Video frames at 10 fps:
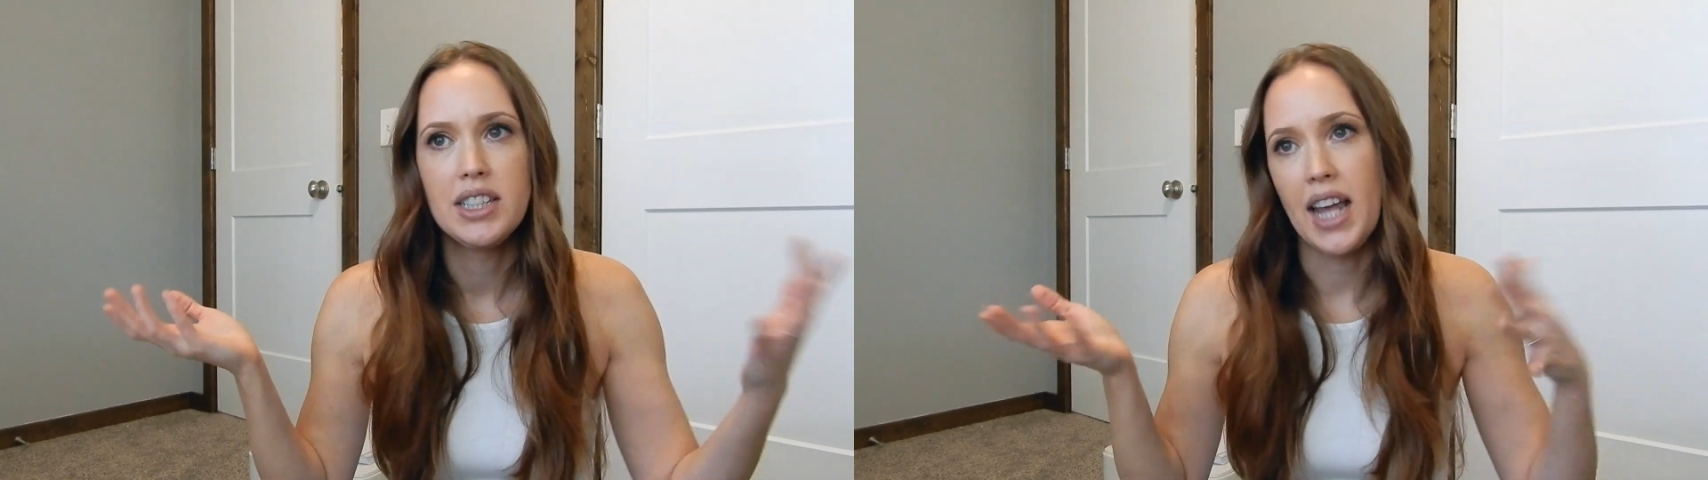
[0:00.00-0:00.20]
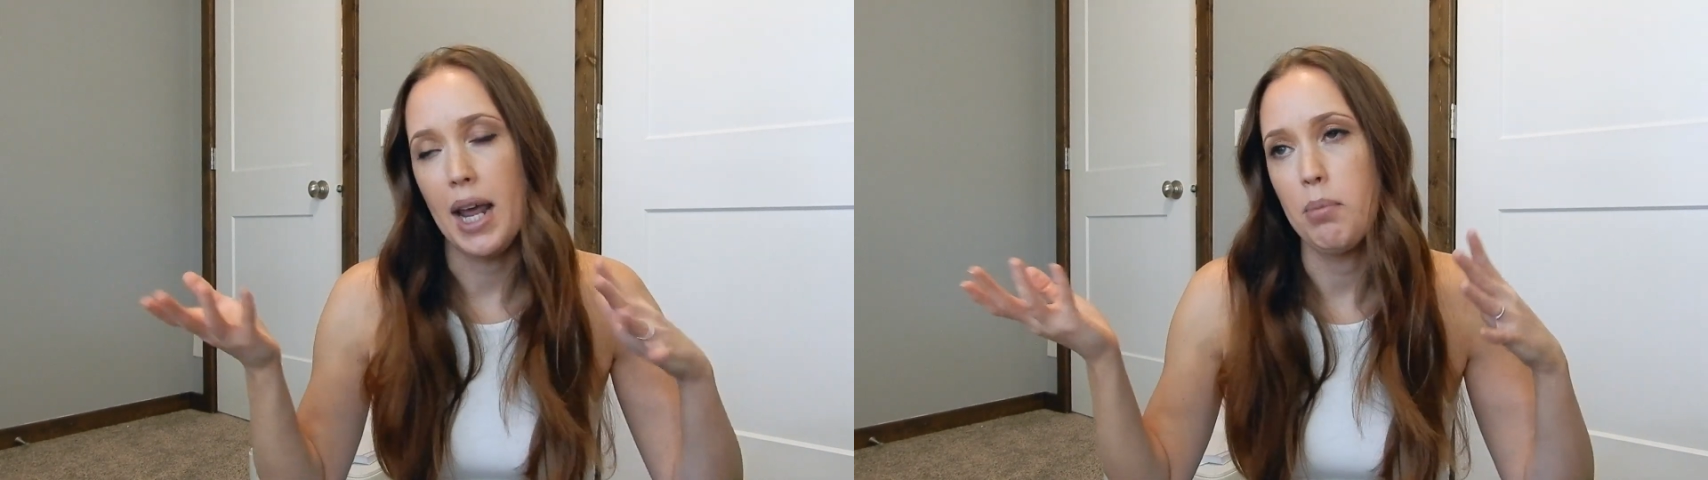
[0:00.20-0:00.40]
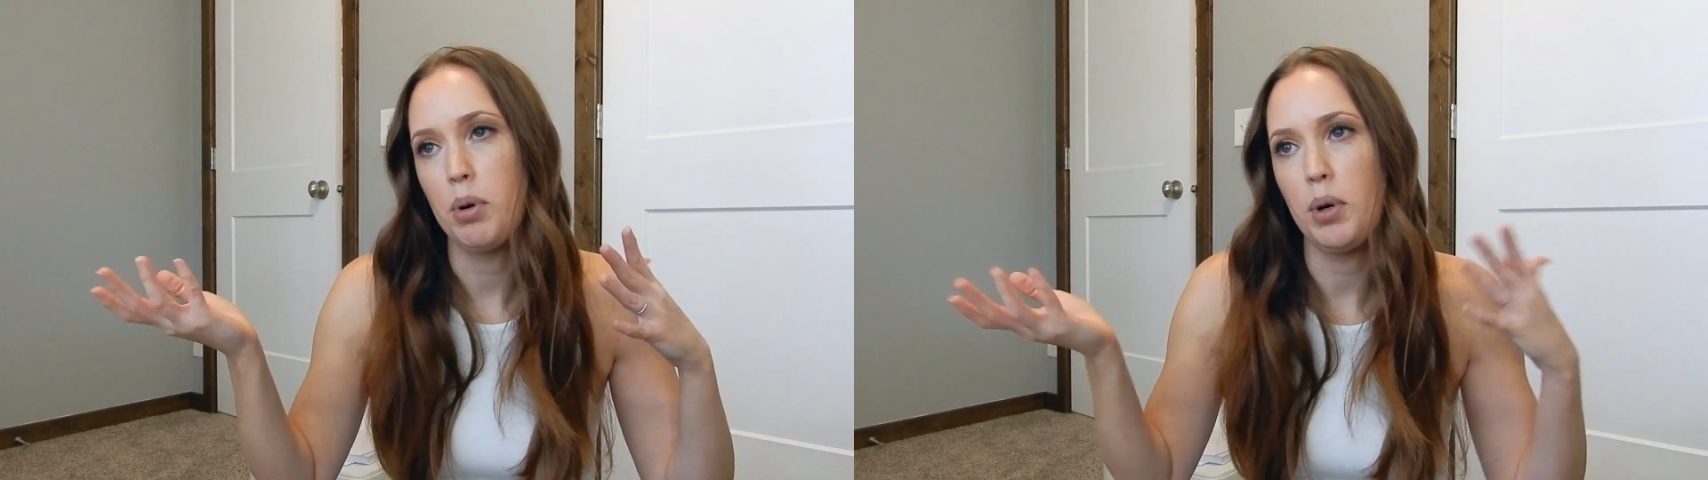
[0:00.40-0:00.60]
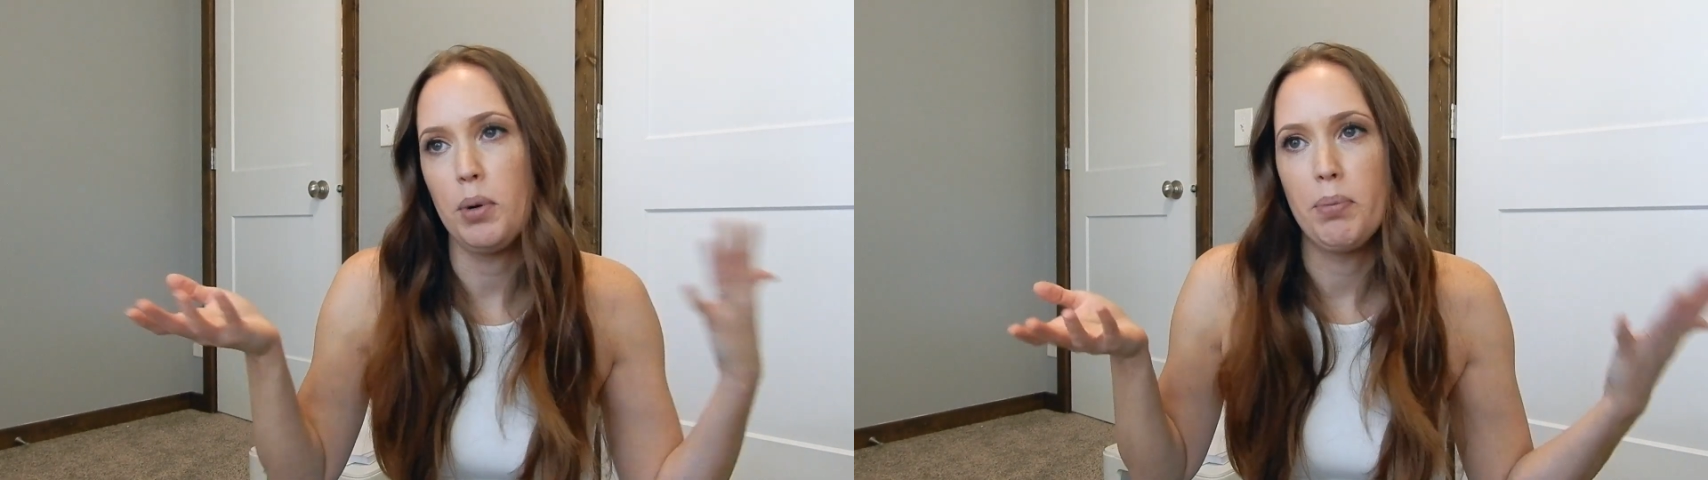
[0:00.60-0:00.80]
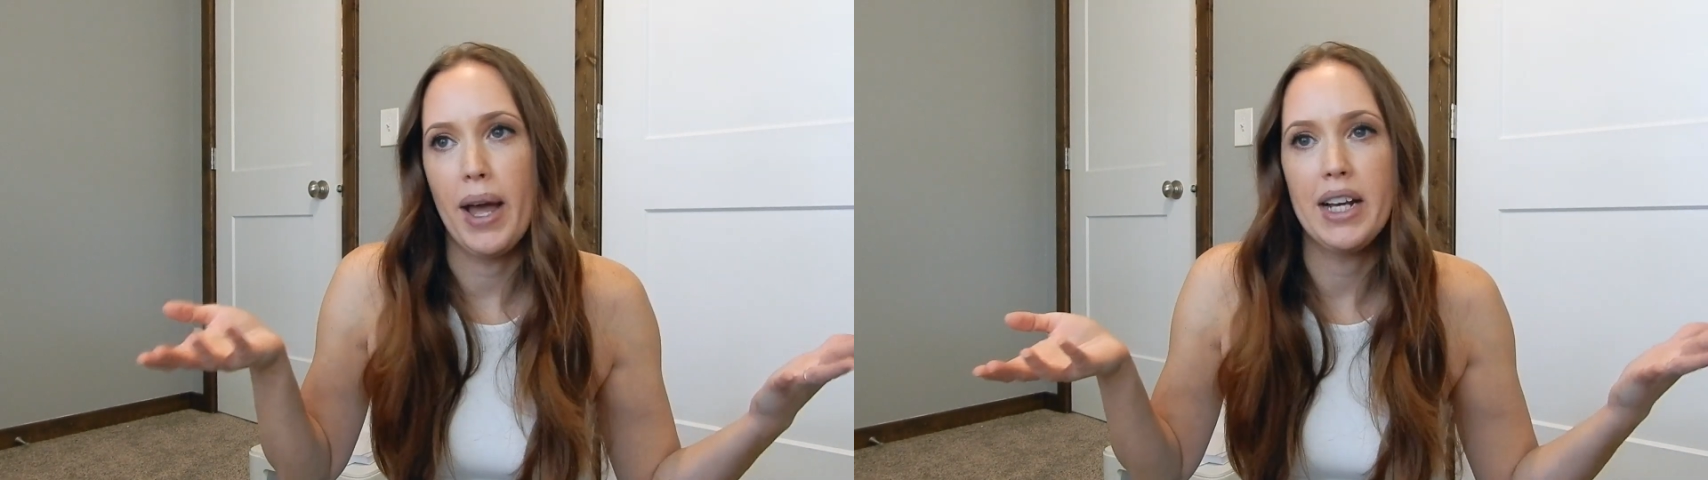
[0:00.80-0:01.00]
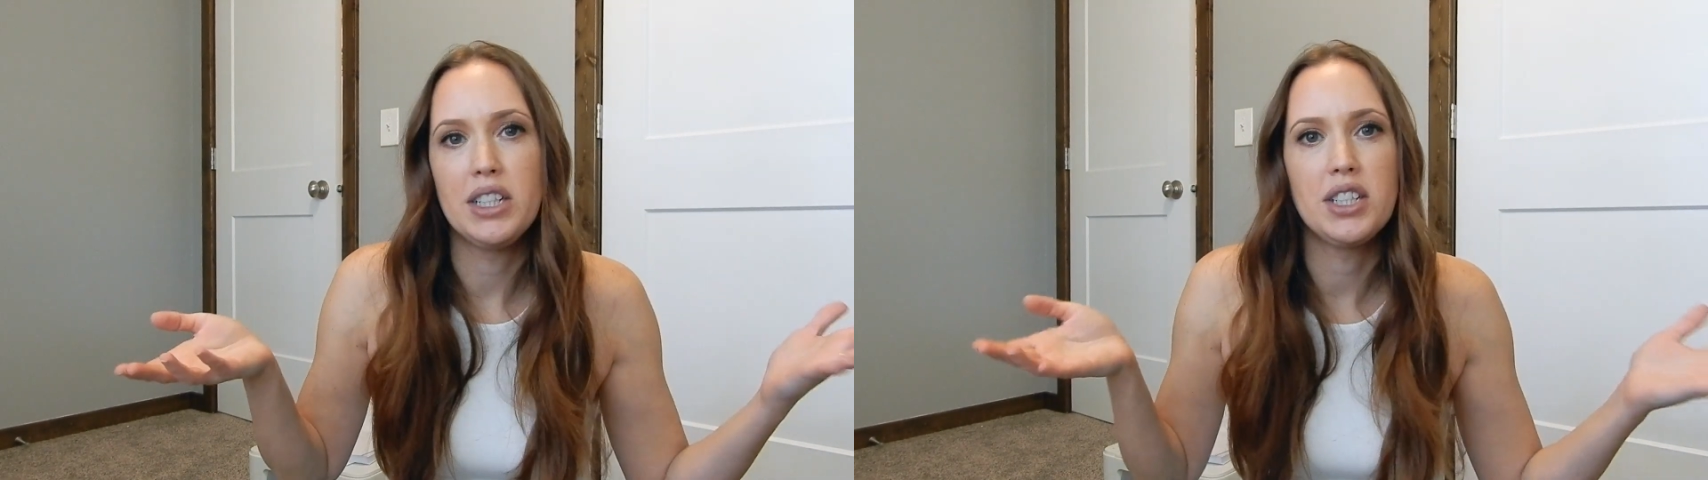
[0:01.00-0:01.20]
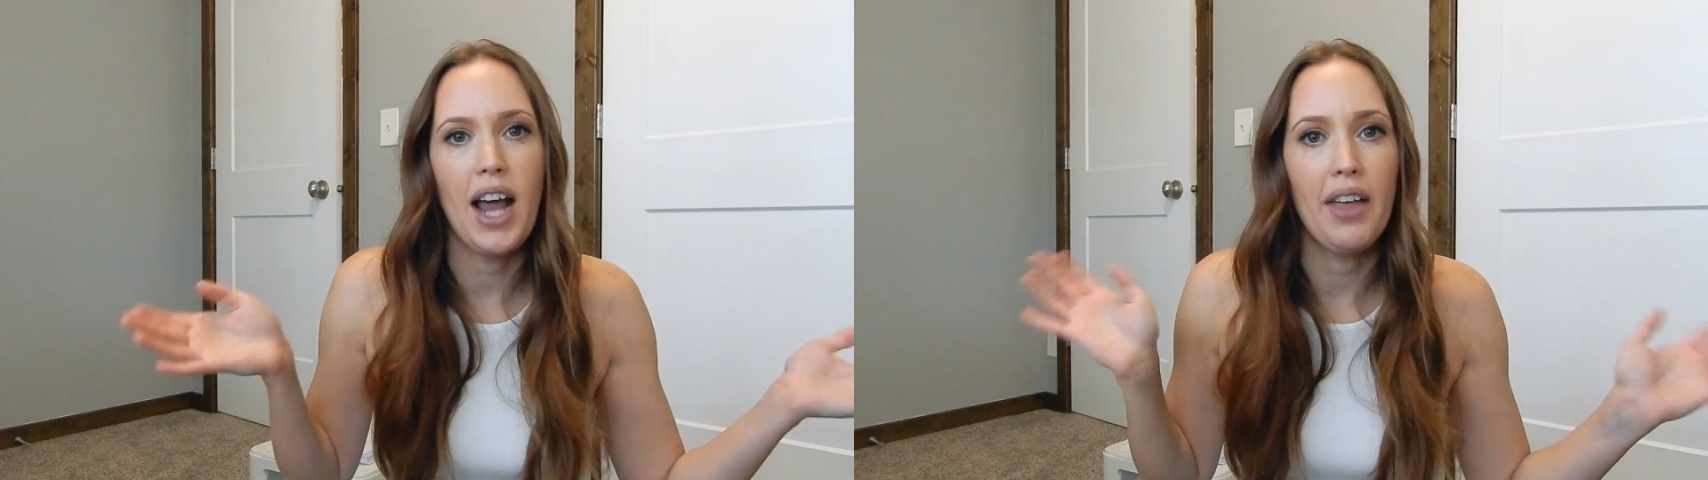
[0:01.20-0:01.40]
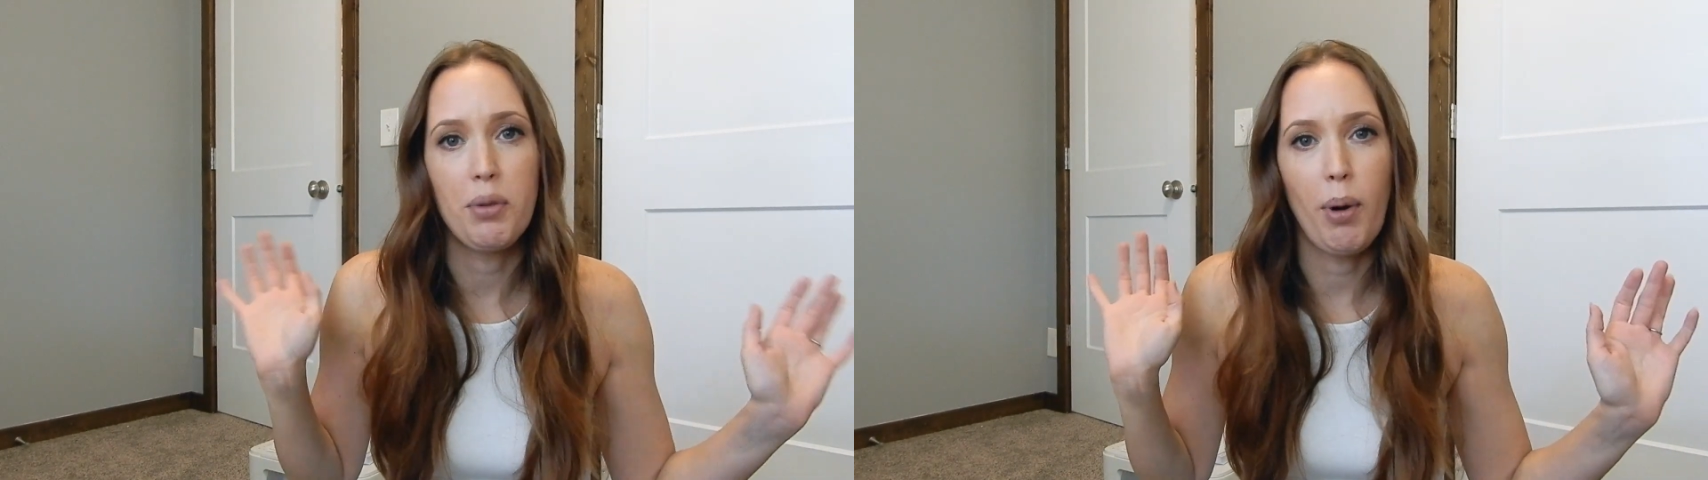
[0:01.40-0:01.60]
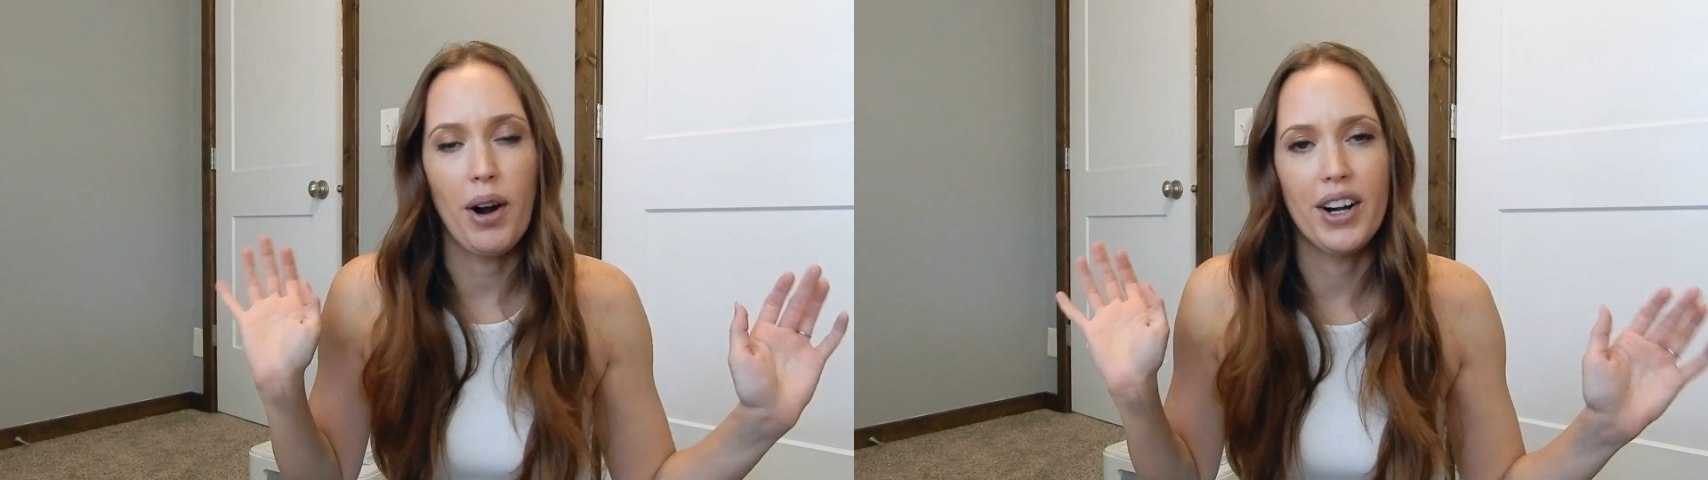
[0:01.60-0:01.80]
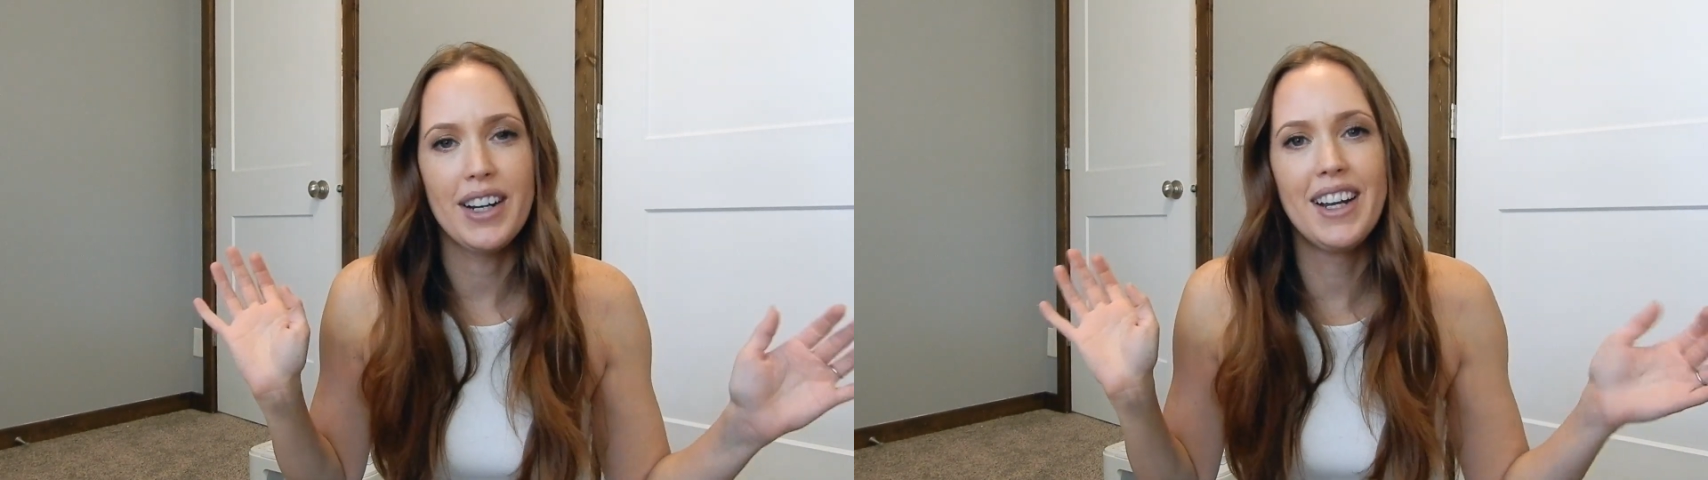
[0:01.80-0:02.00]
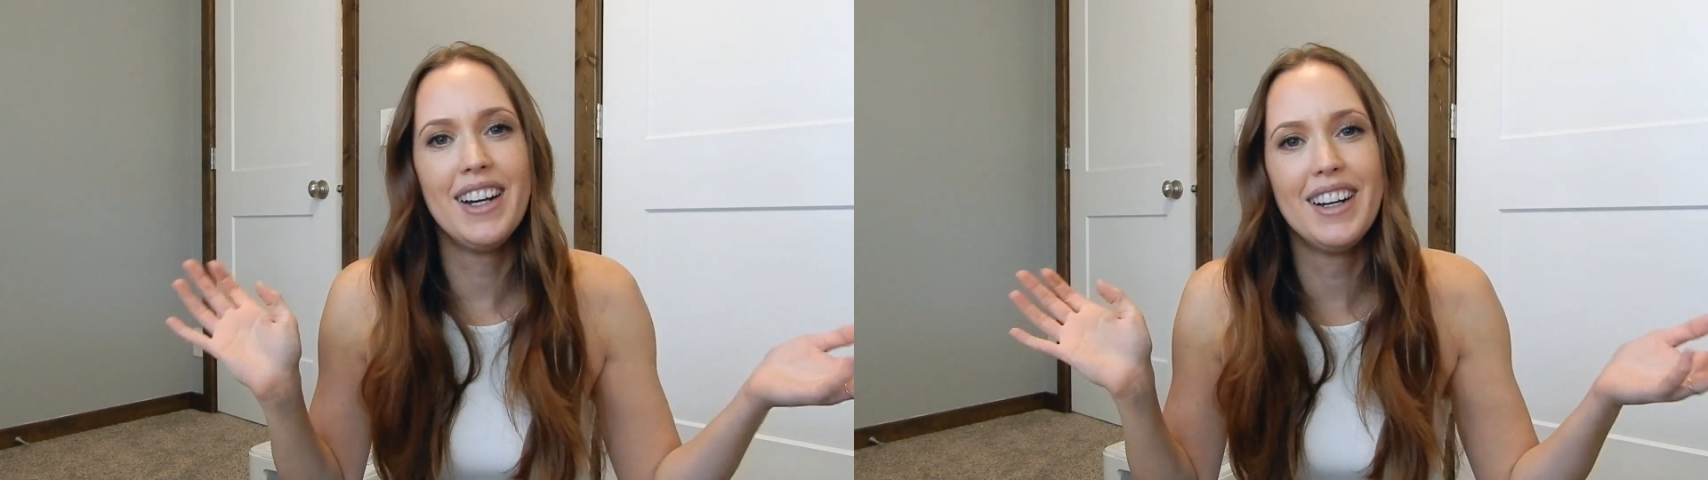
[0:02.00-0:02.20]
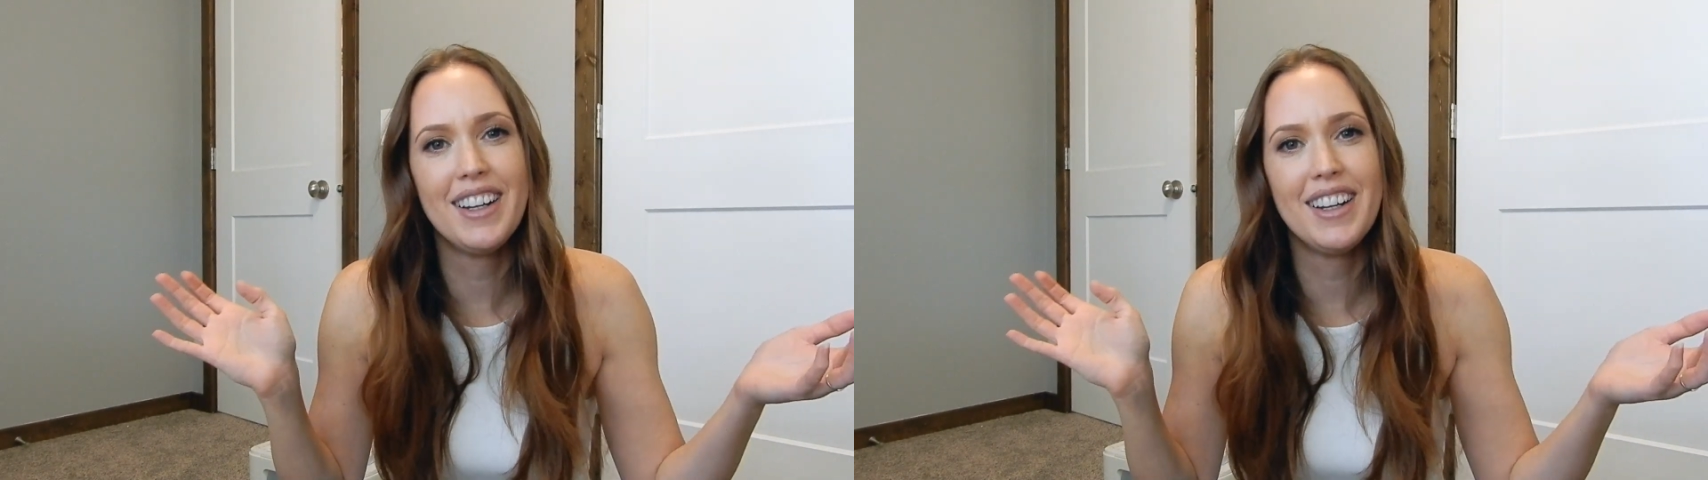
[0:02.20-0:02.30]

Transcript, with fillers: table, bench at the park.